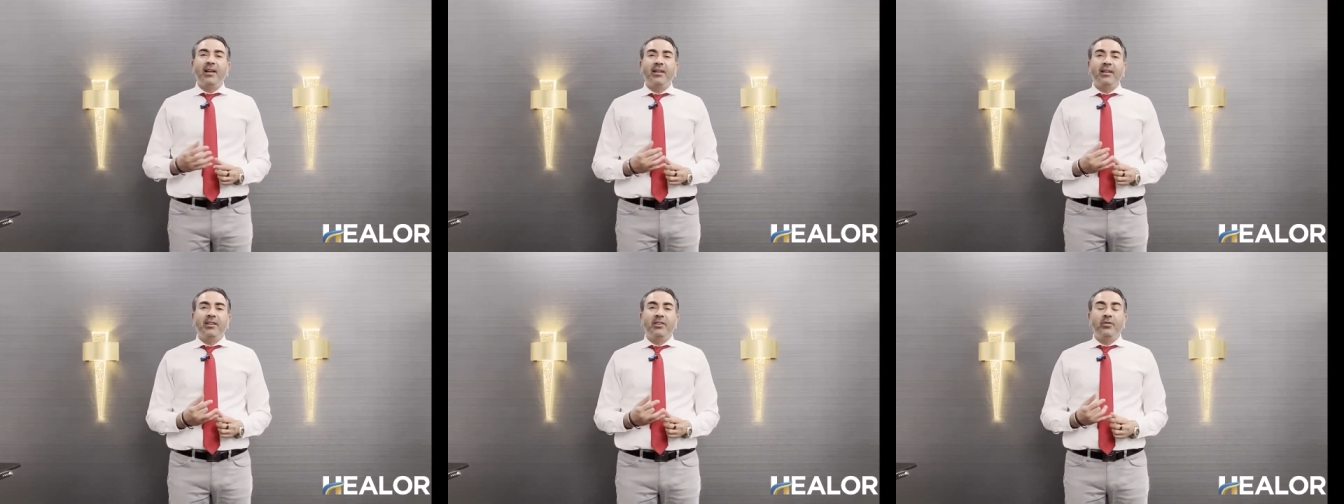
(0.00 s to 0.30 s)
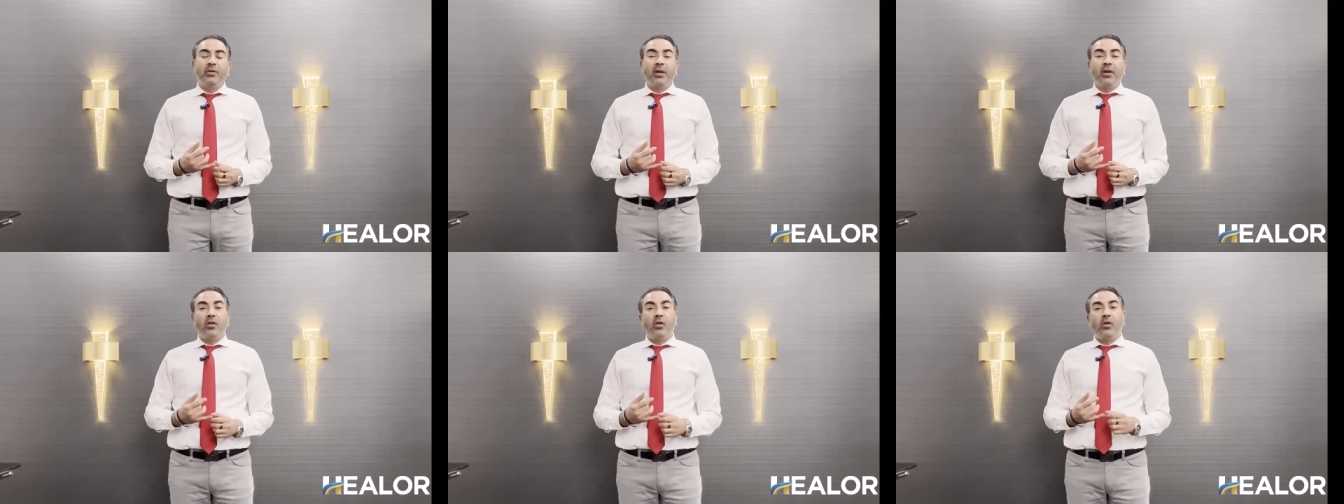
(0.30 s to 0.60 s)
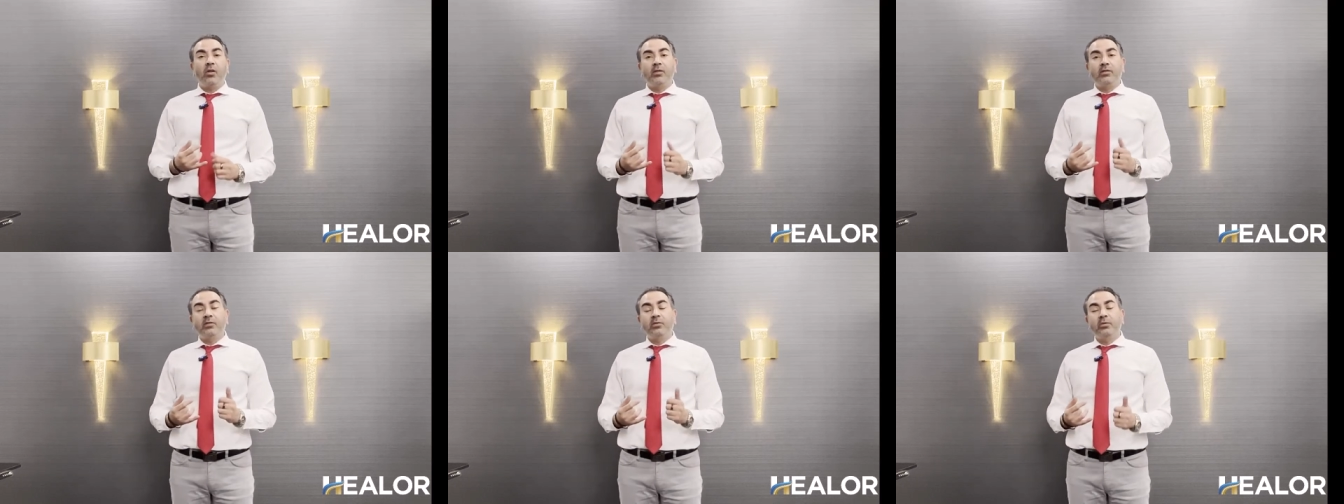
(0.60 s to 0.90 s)
You can
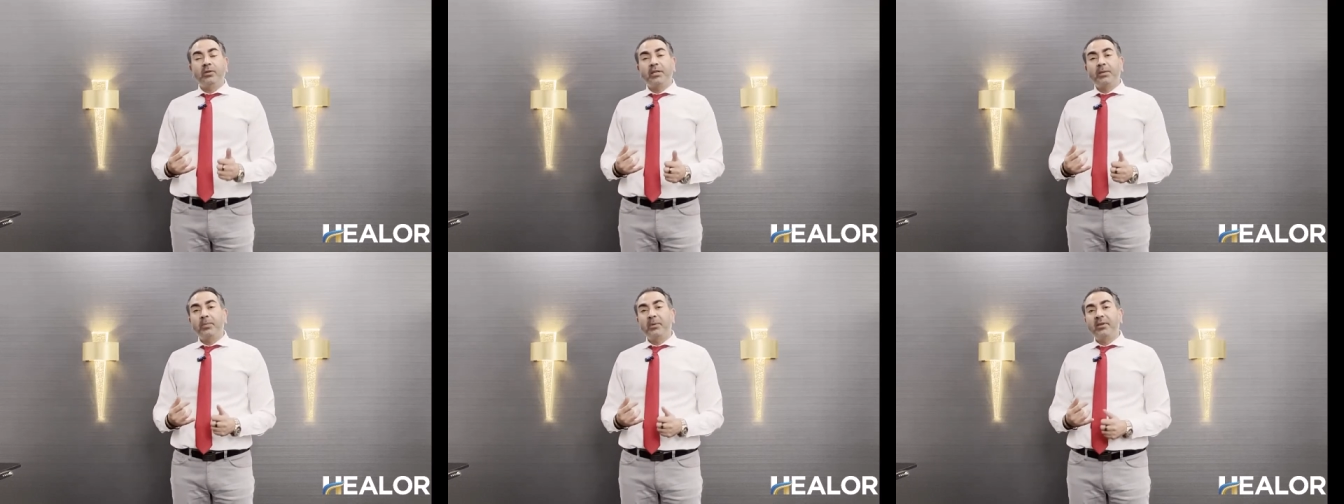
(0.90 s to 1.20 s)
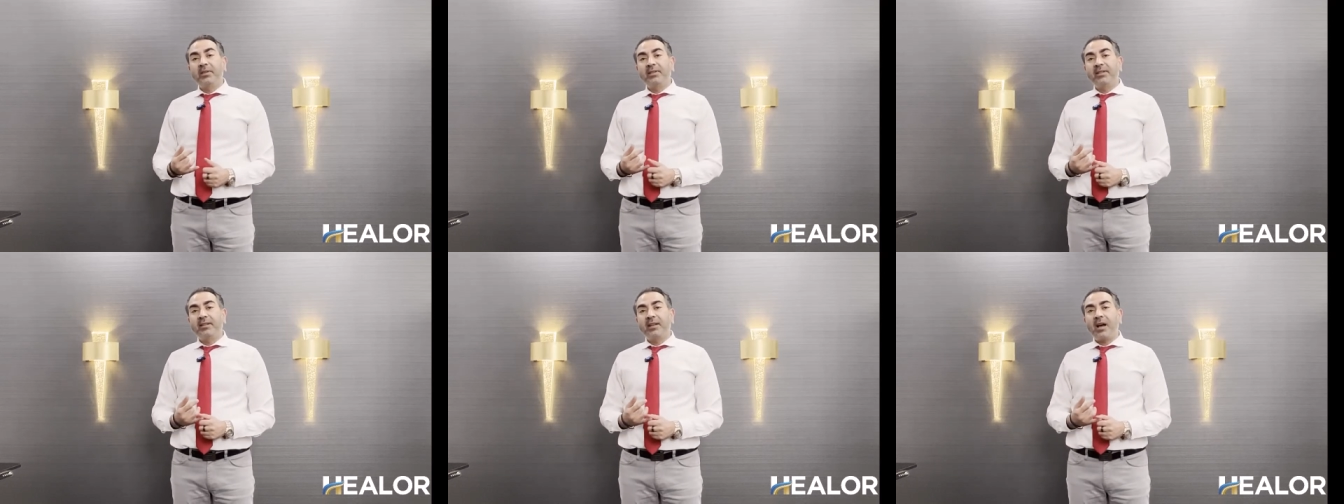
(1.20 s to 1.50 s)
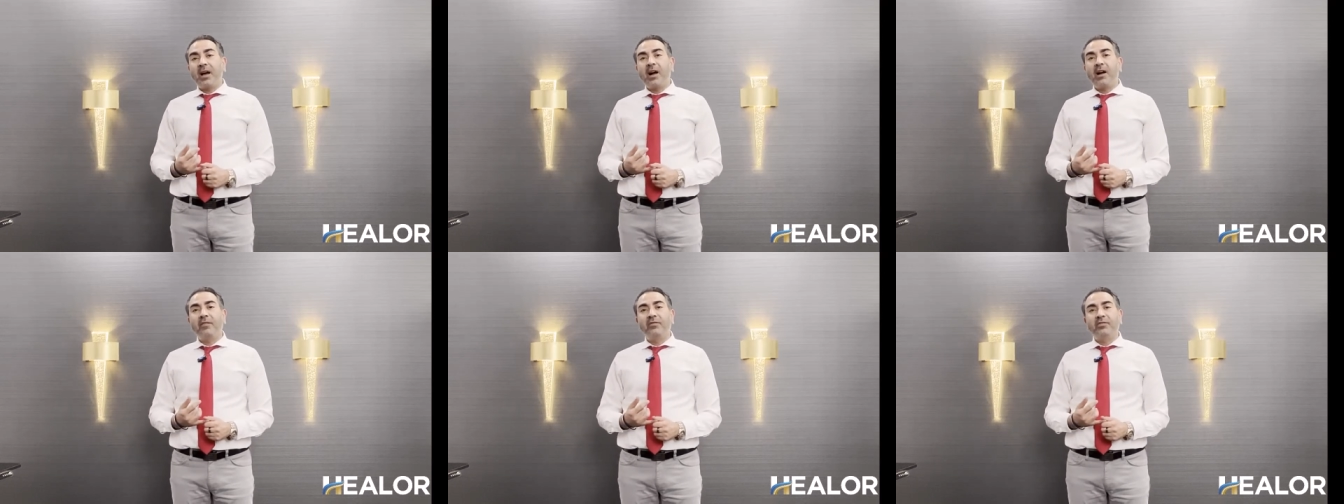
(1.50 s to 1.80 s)
also experience it
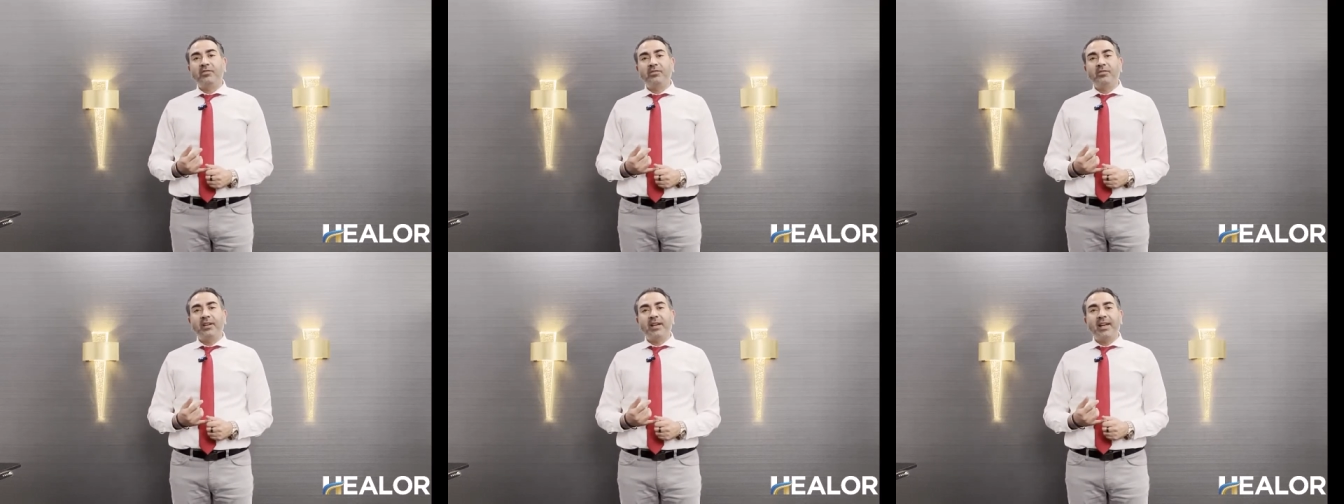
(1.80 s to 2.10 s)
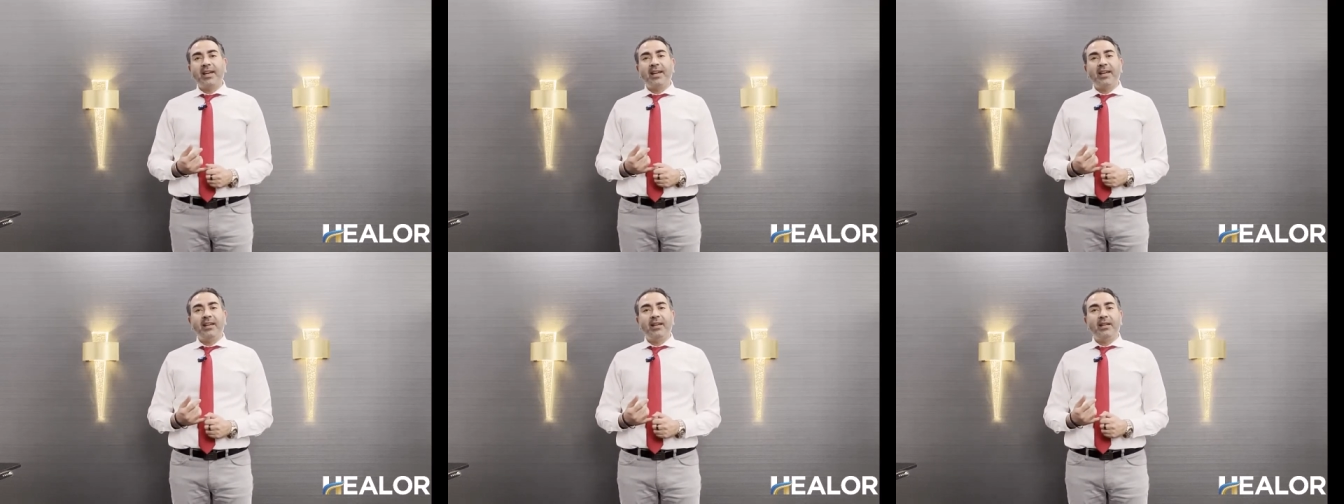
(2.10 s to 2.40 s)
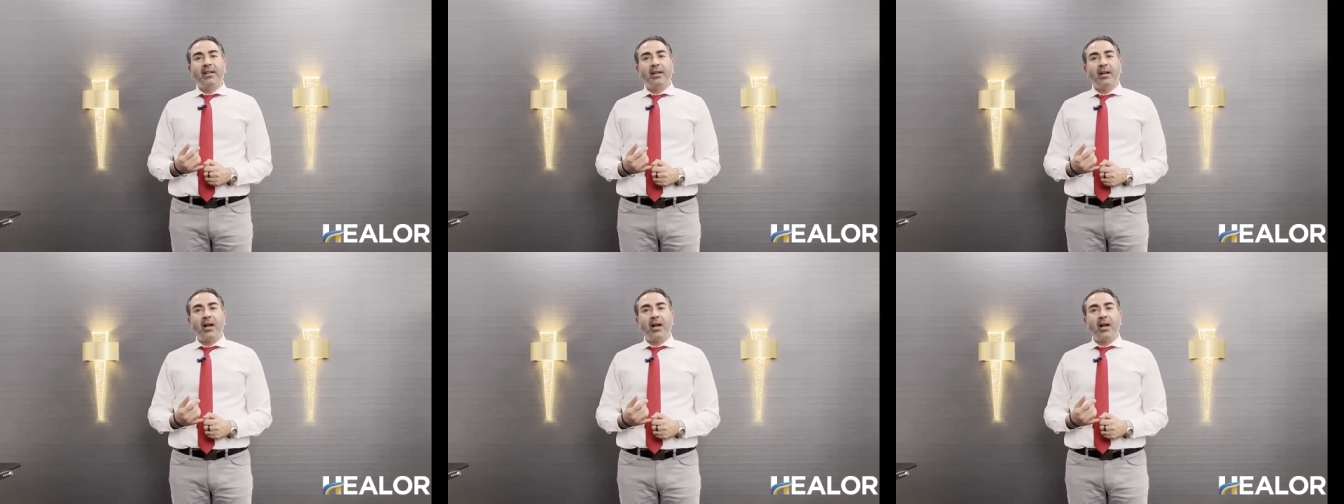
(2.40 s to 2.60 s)
after a